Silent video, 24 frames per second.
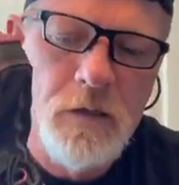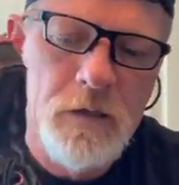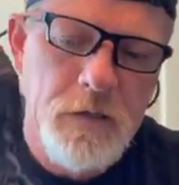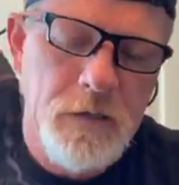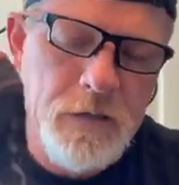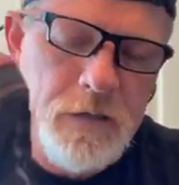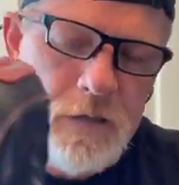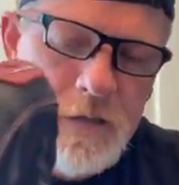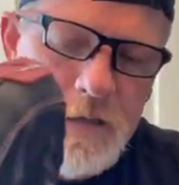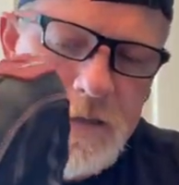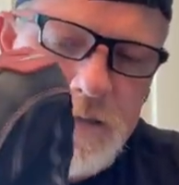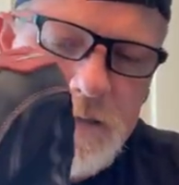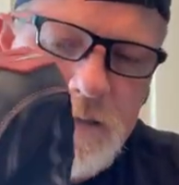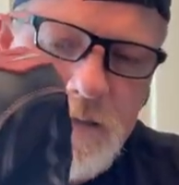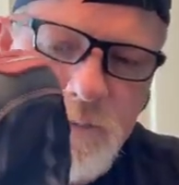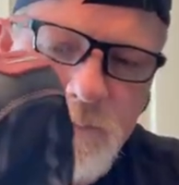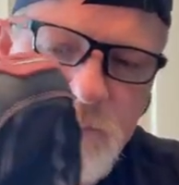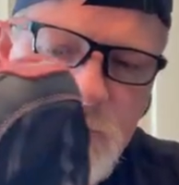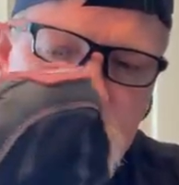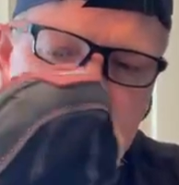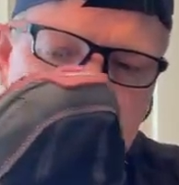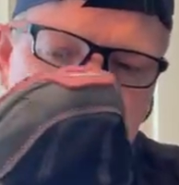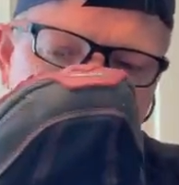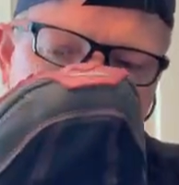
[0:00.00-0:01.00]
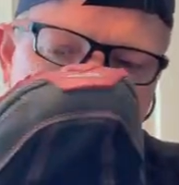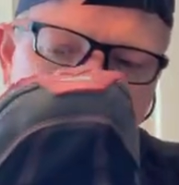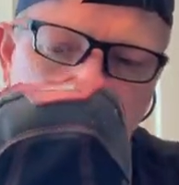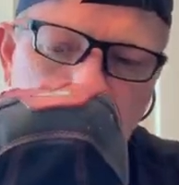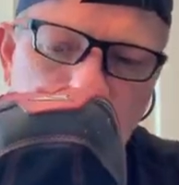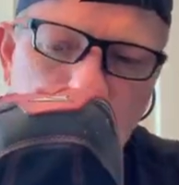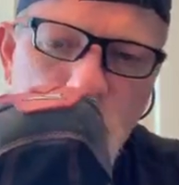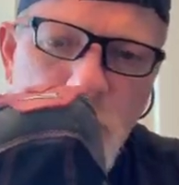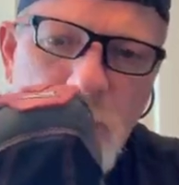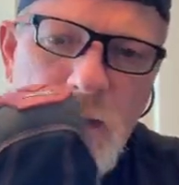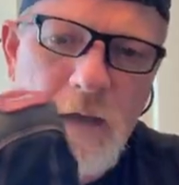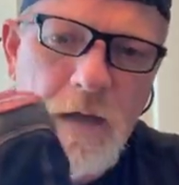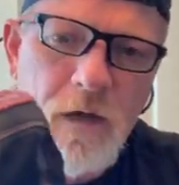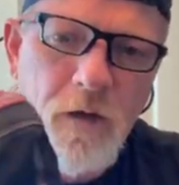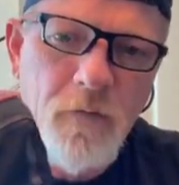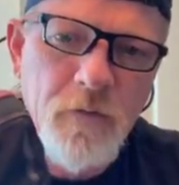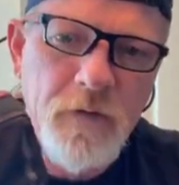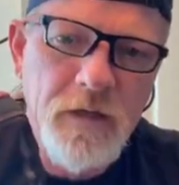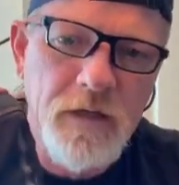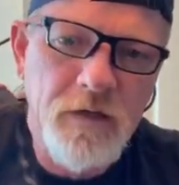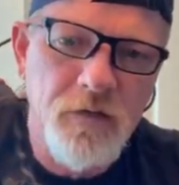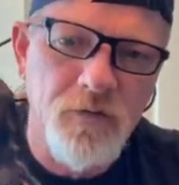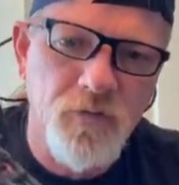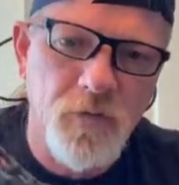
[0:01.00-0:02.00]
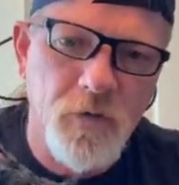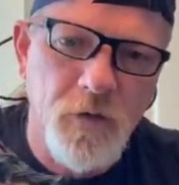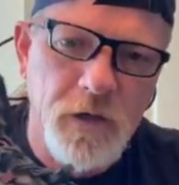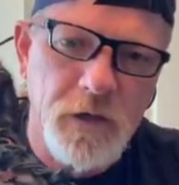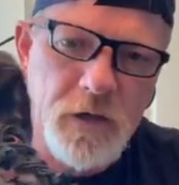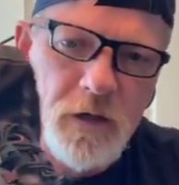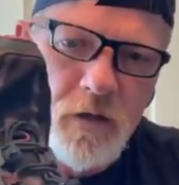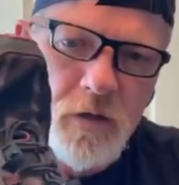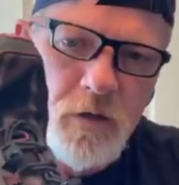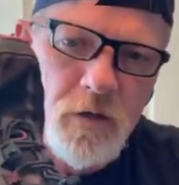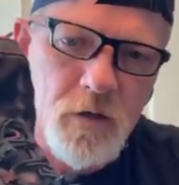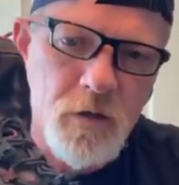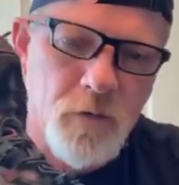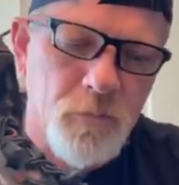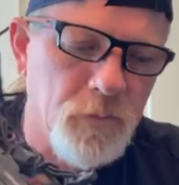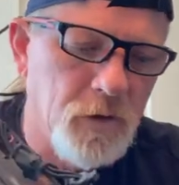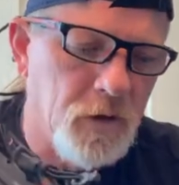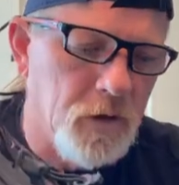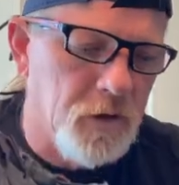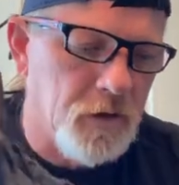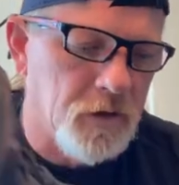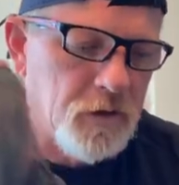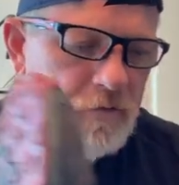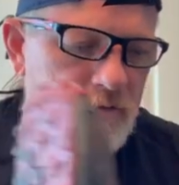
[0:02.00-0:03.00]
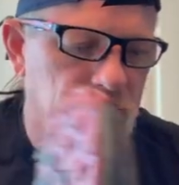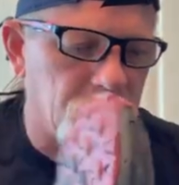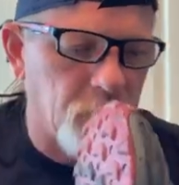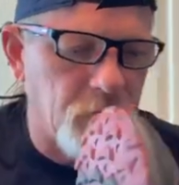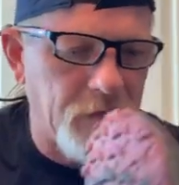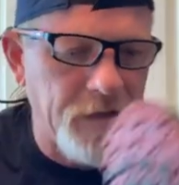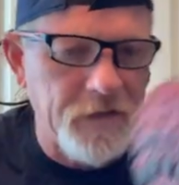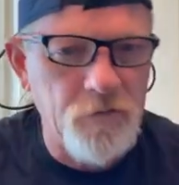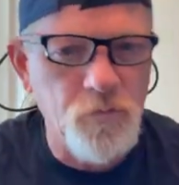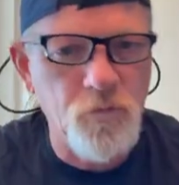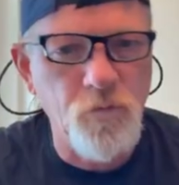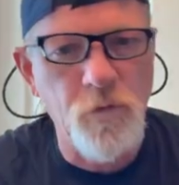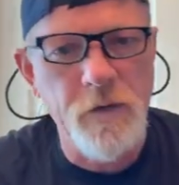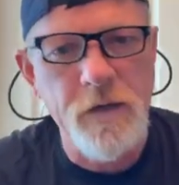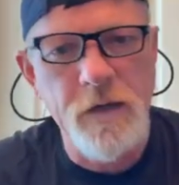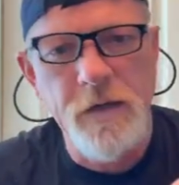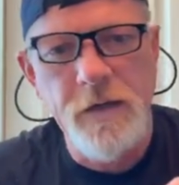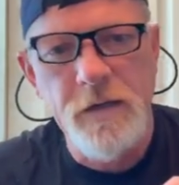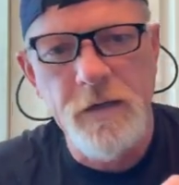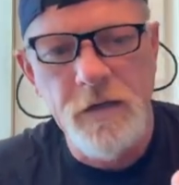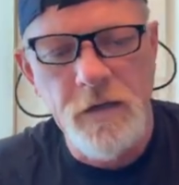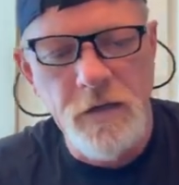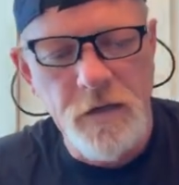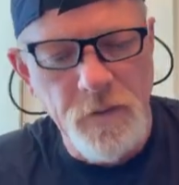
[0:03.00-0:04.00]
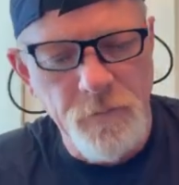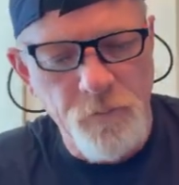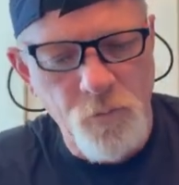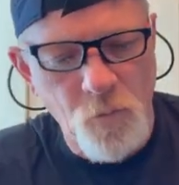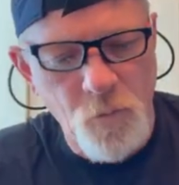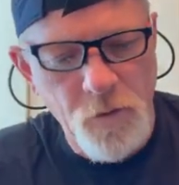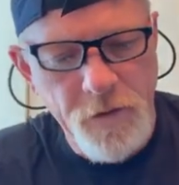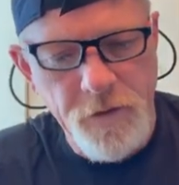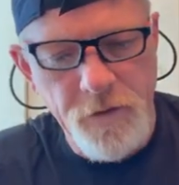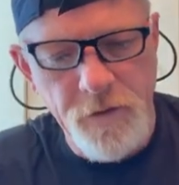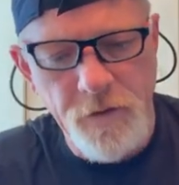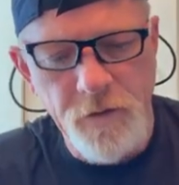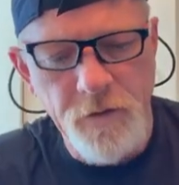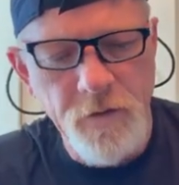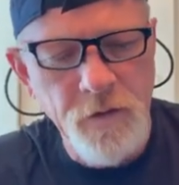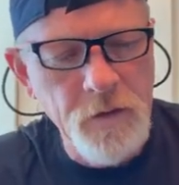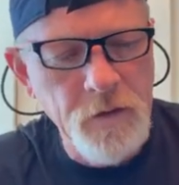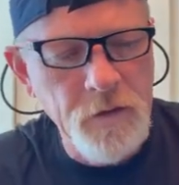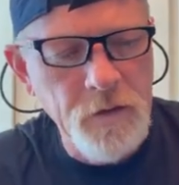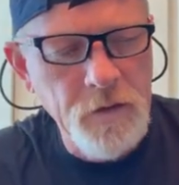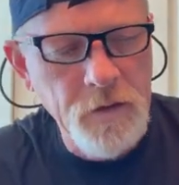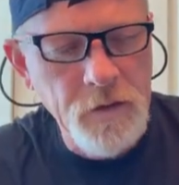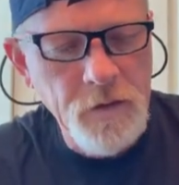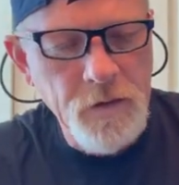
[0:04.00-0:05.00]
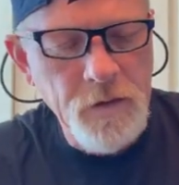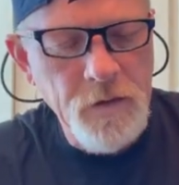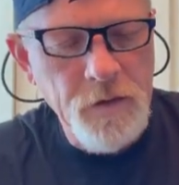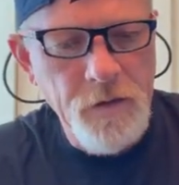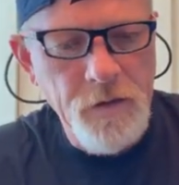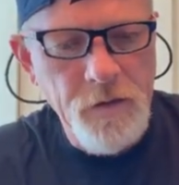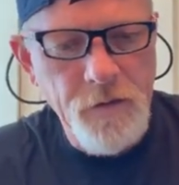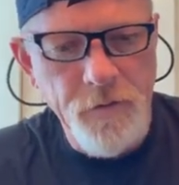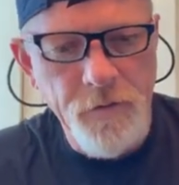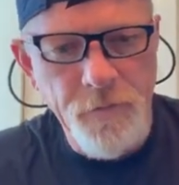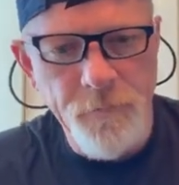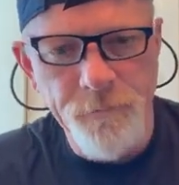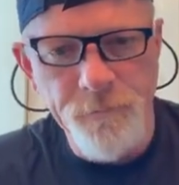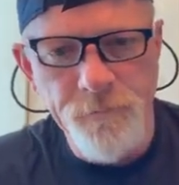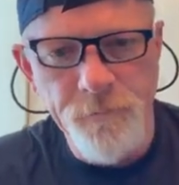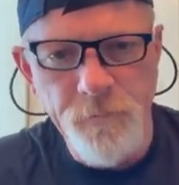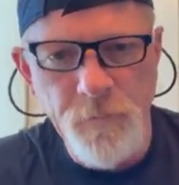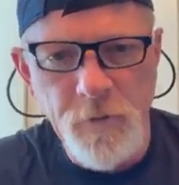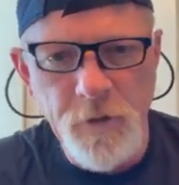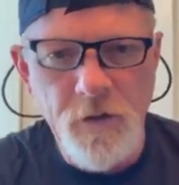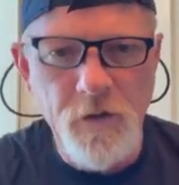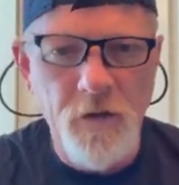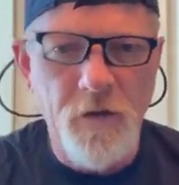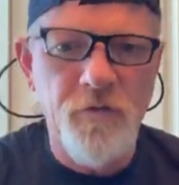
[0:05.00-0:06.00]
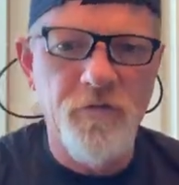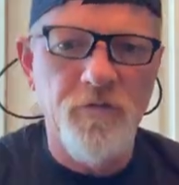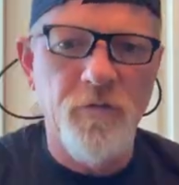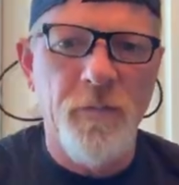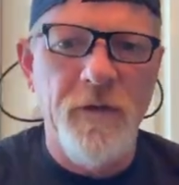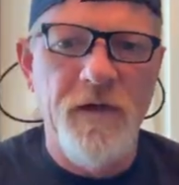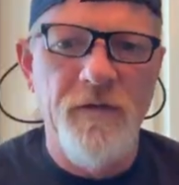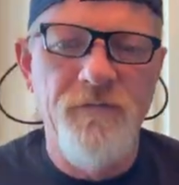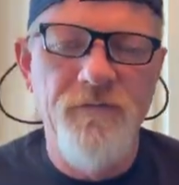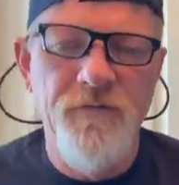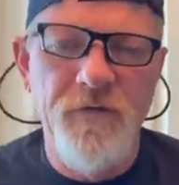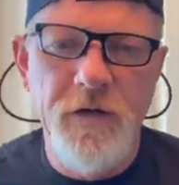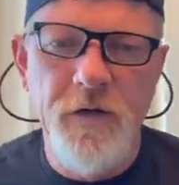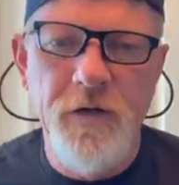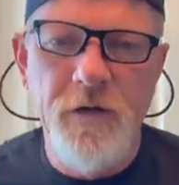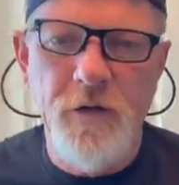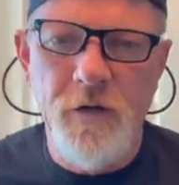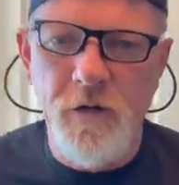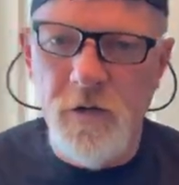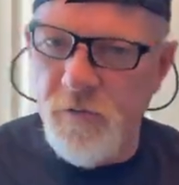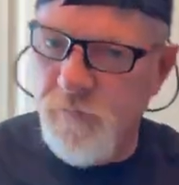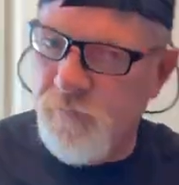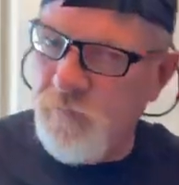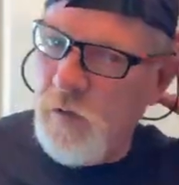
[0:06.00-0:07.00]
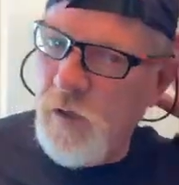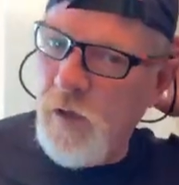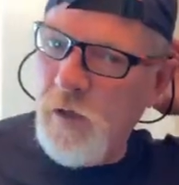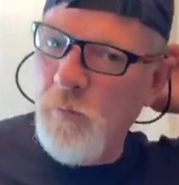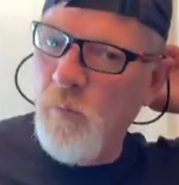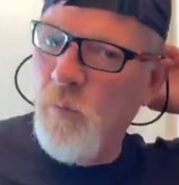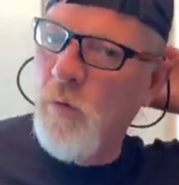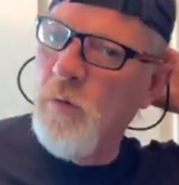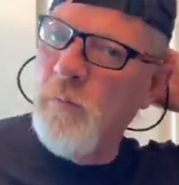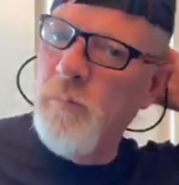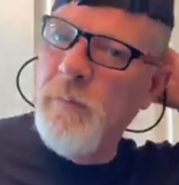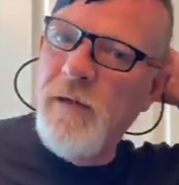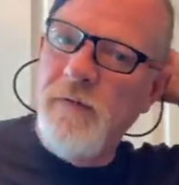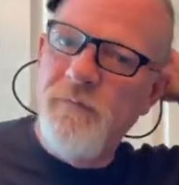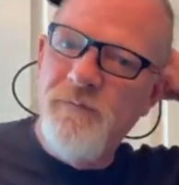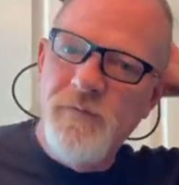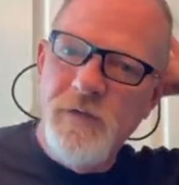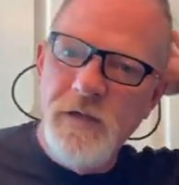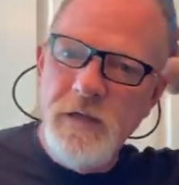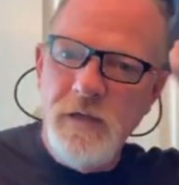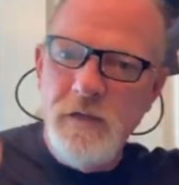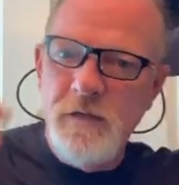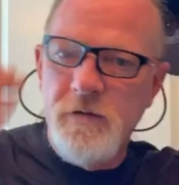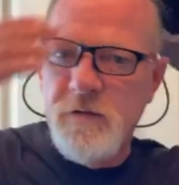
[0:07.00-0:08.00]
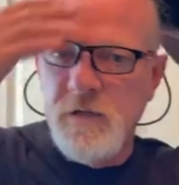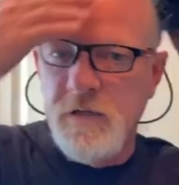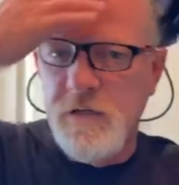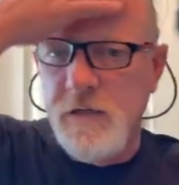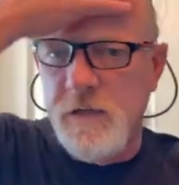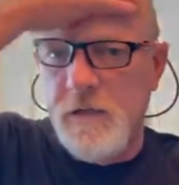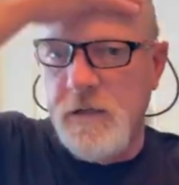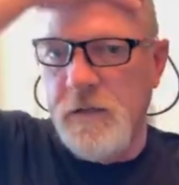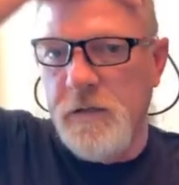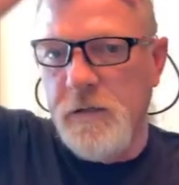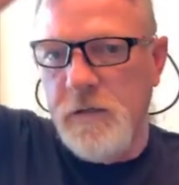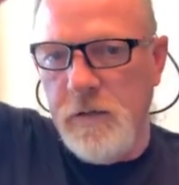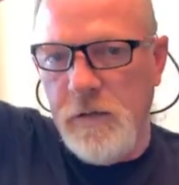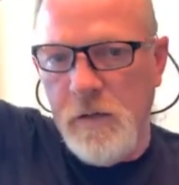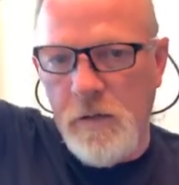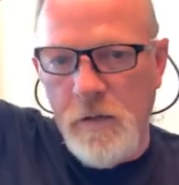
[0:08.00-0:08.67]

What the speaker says: And I ended up getting a real good buy on these for like $100. So that's what I ended up wearing. Because of my fear of not wanting my feet to get